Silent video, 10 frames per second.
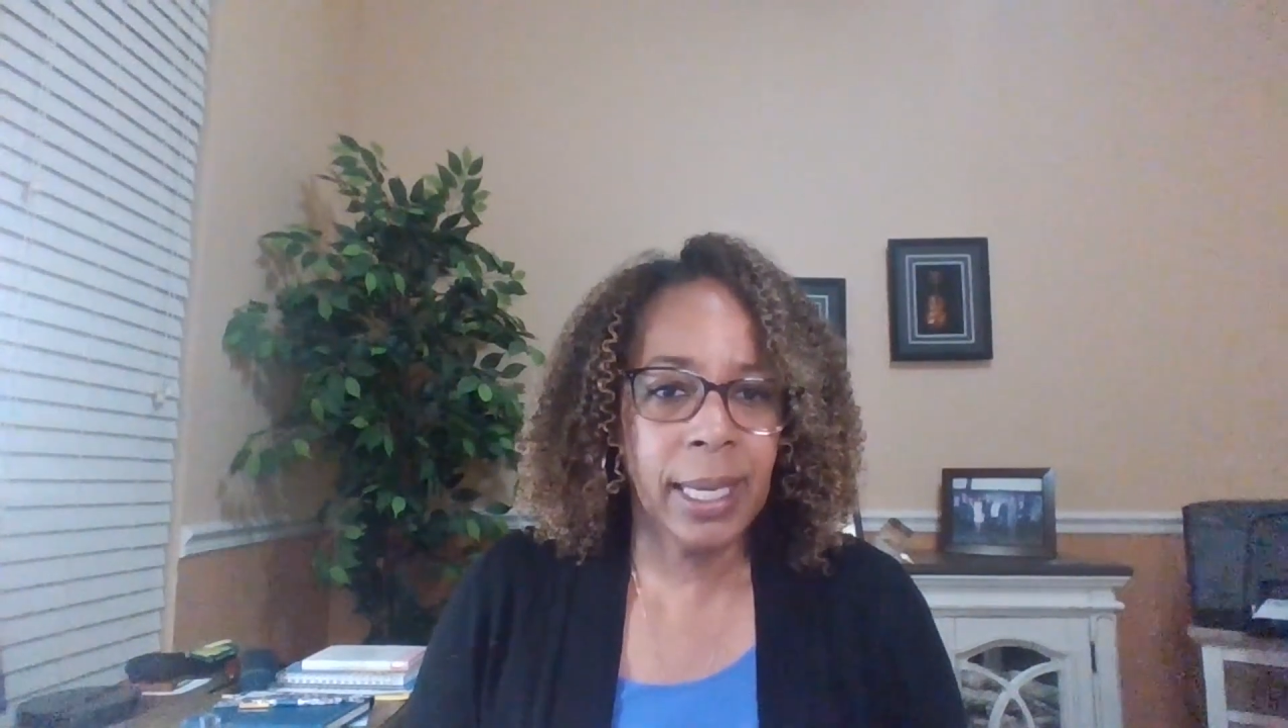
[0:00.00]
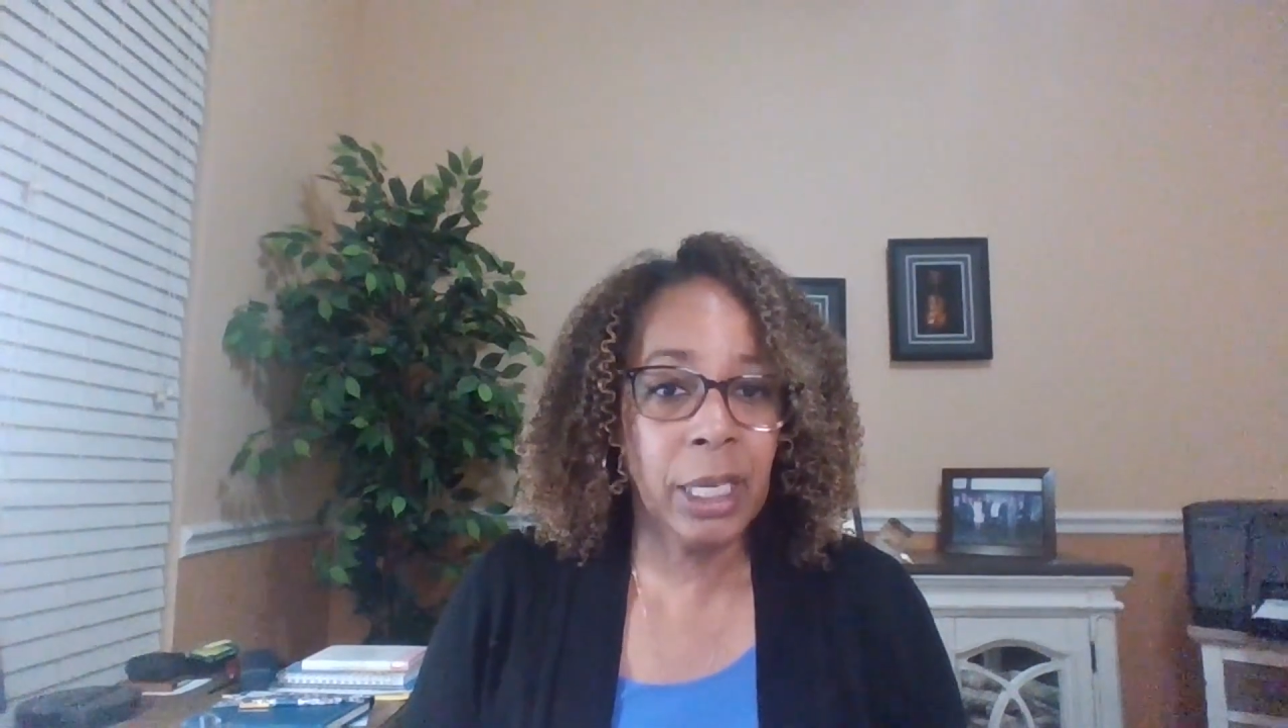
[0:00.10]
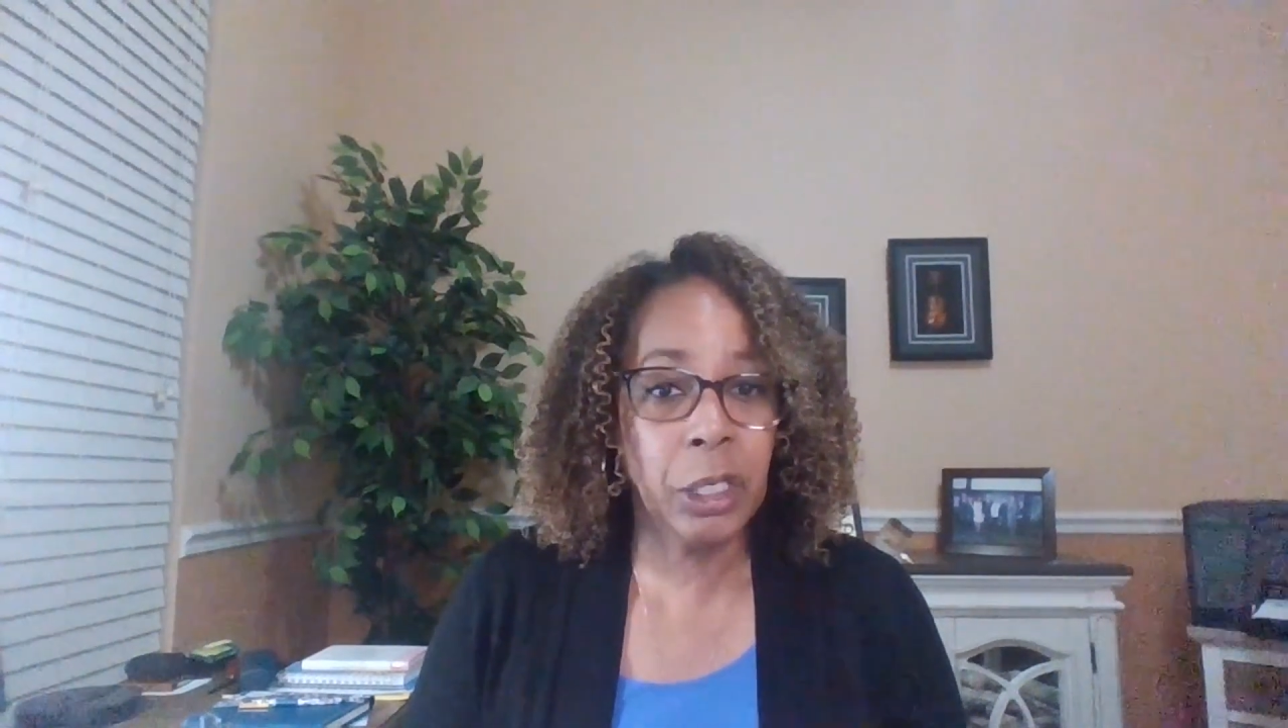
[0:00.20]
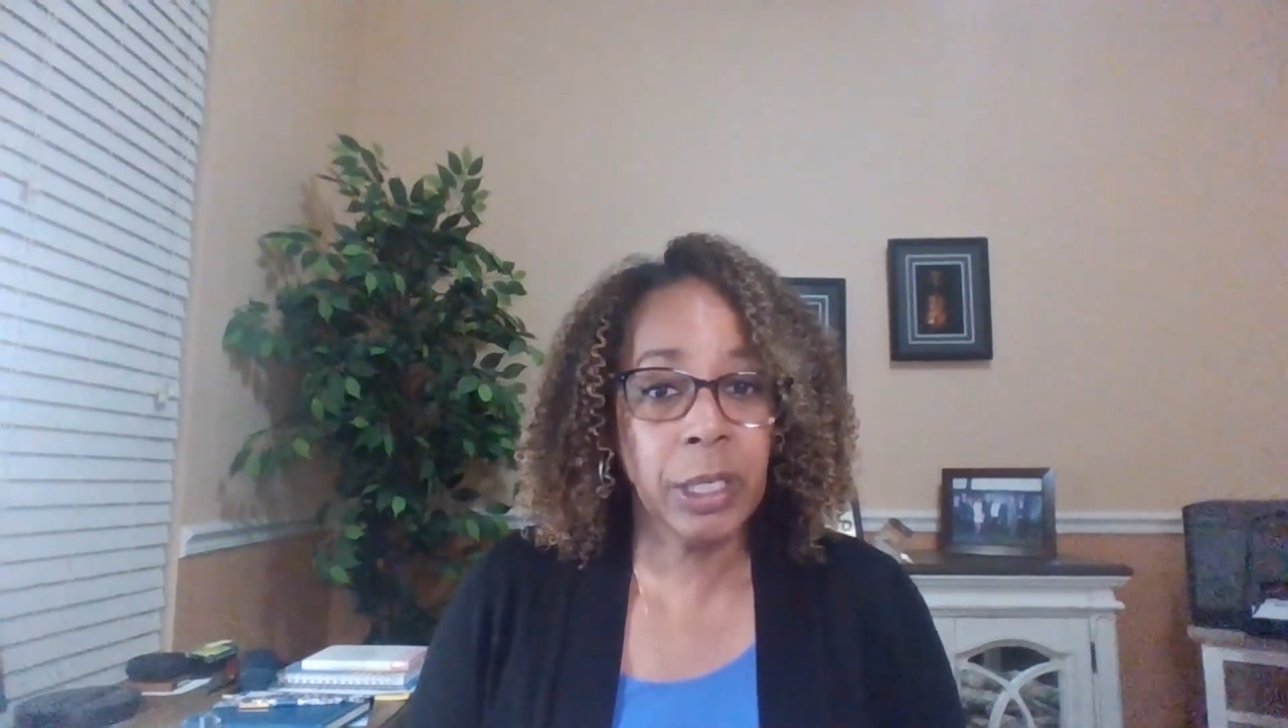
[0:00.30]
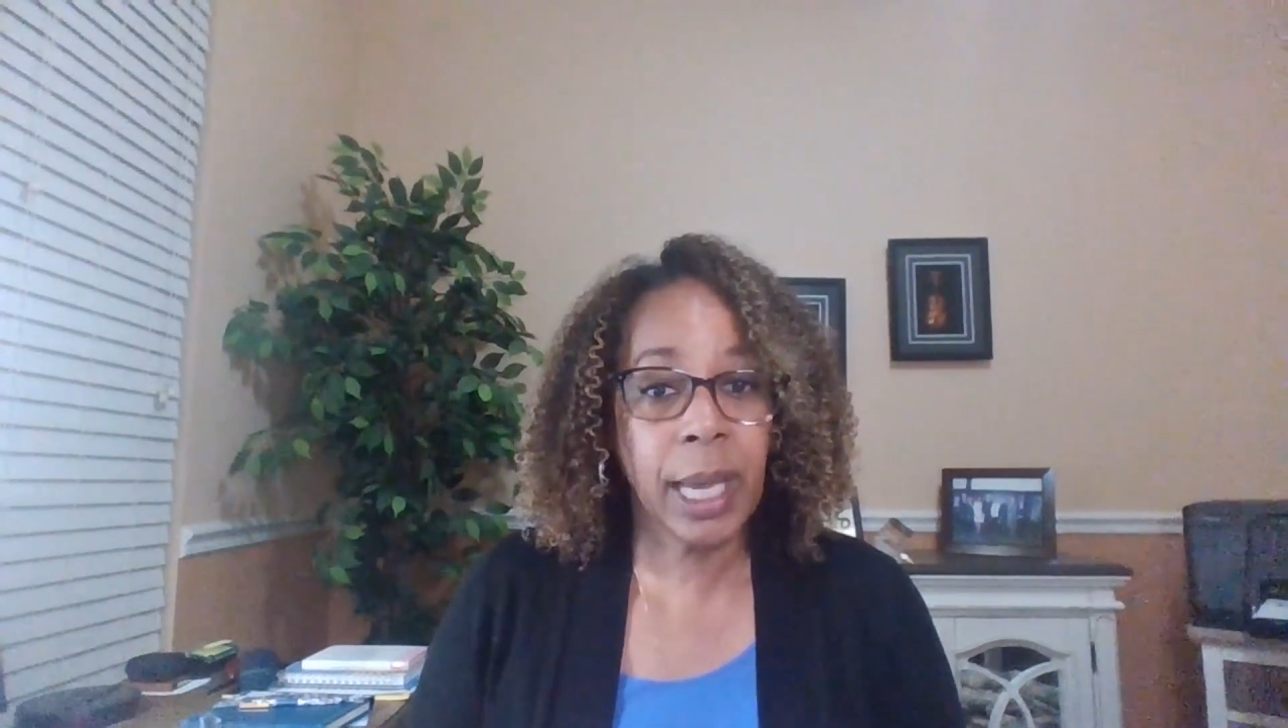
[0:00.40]

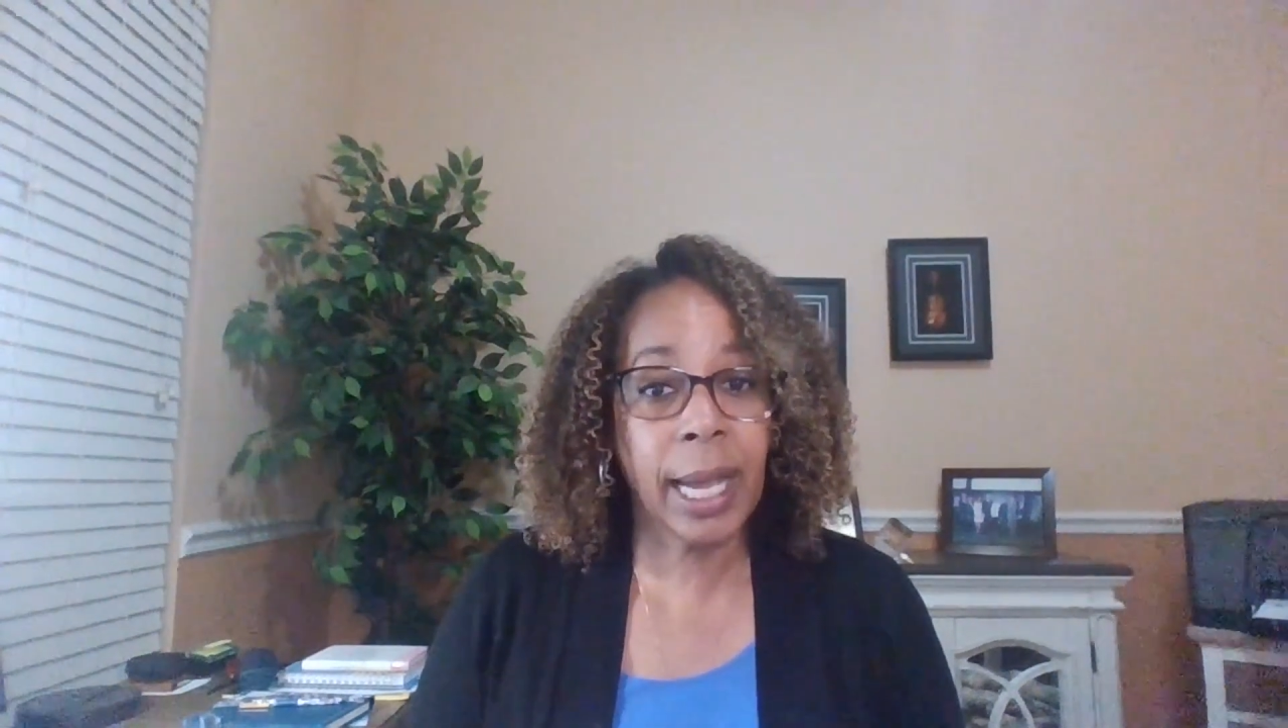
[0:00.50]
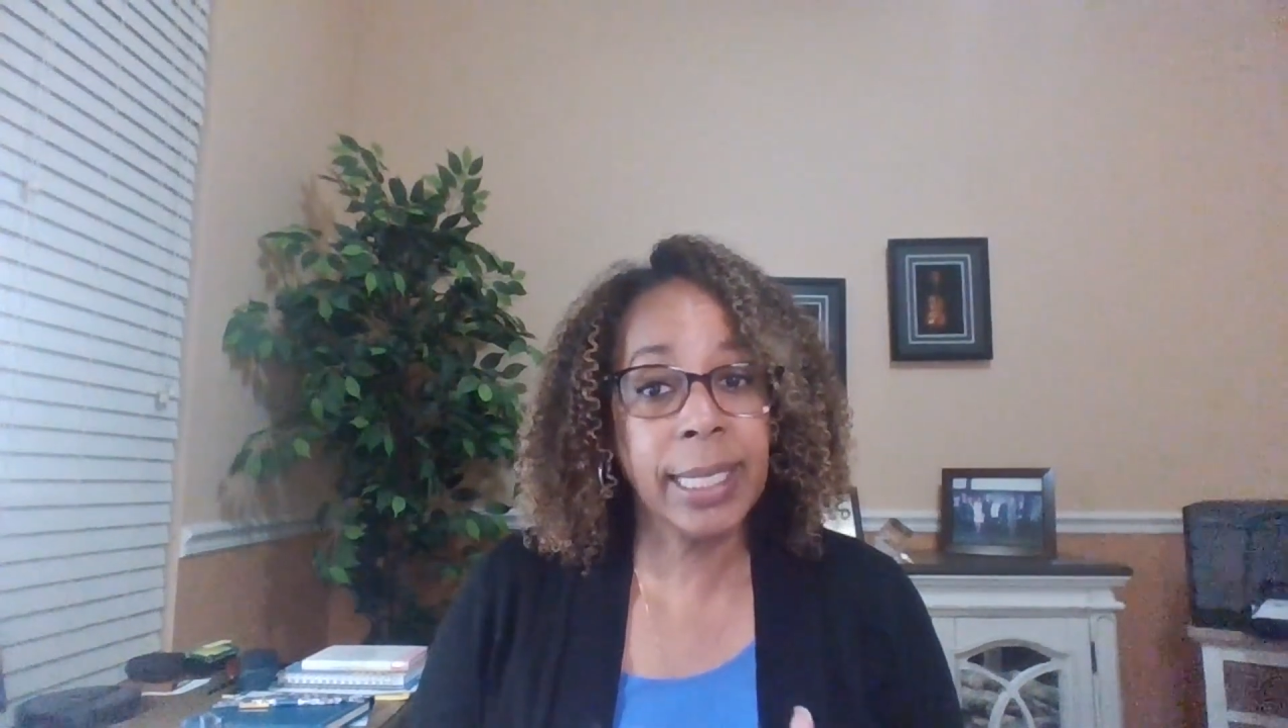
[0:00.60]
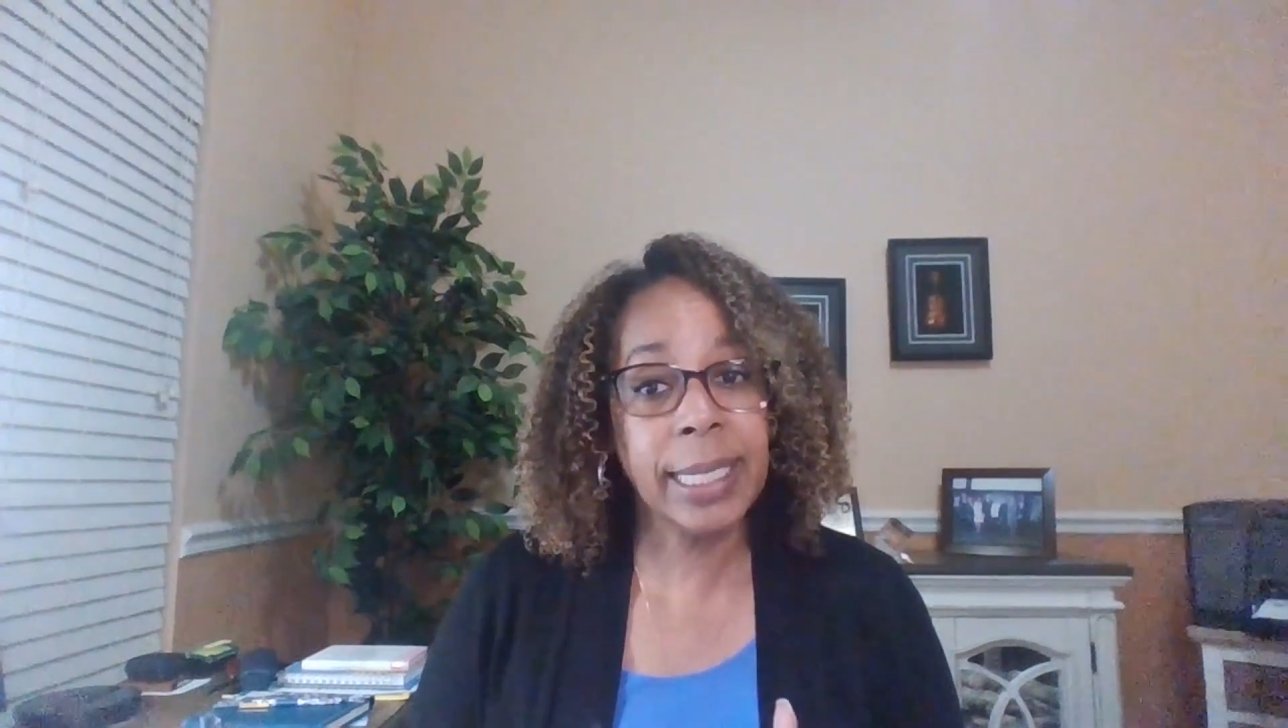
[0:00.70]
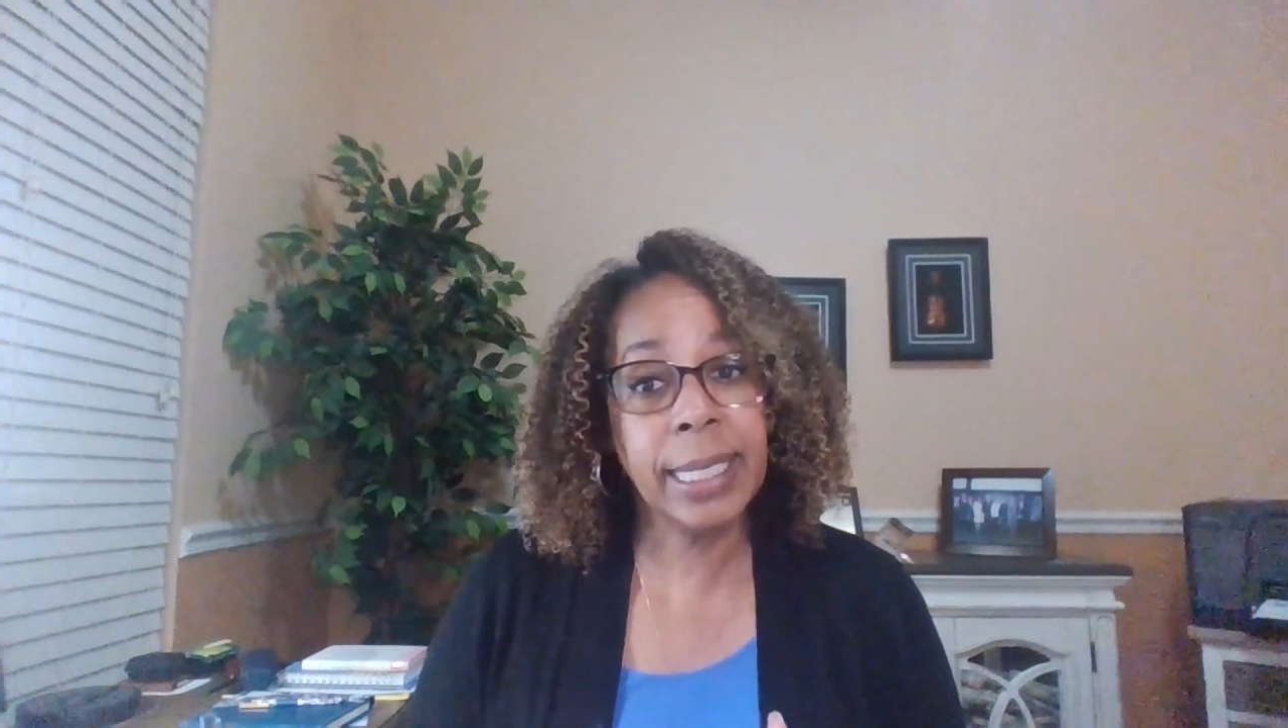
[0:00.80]
It just hides